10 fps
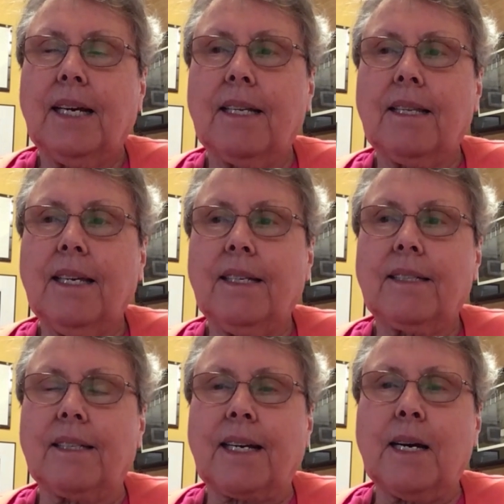I think
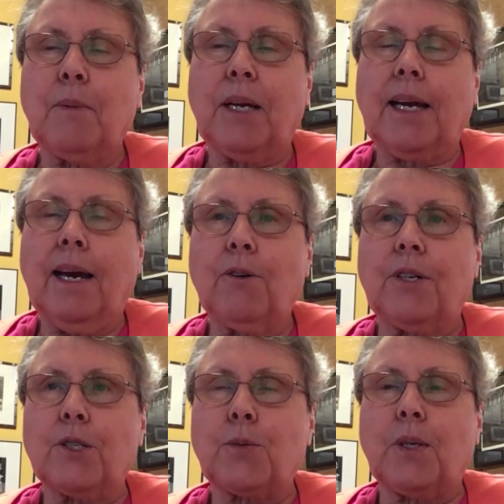the coming out
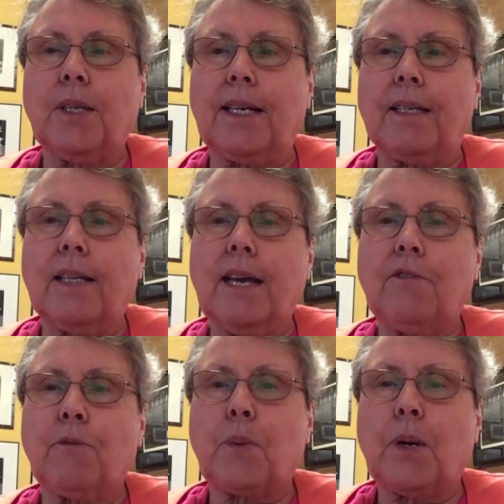is really a
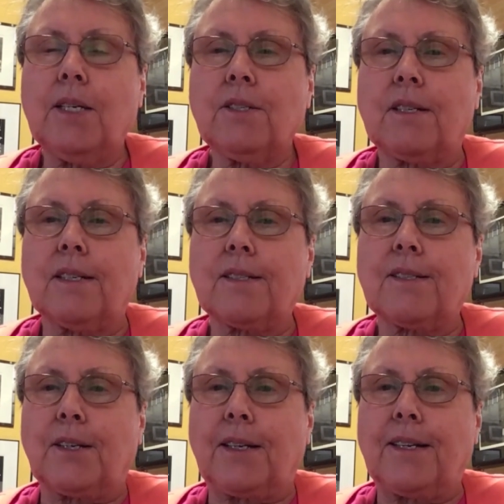life process,
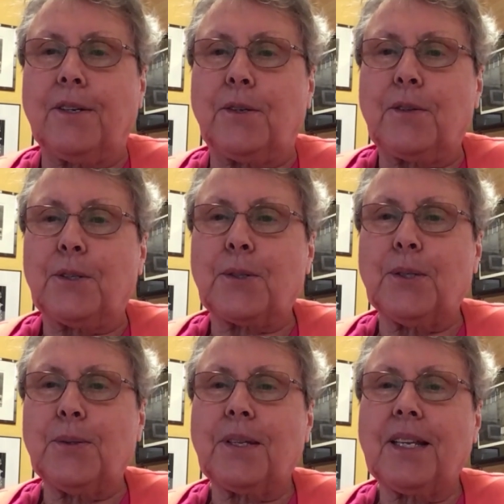to tell you the truth.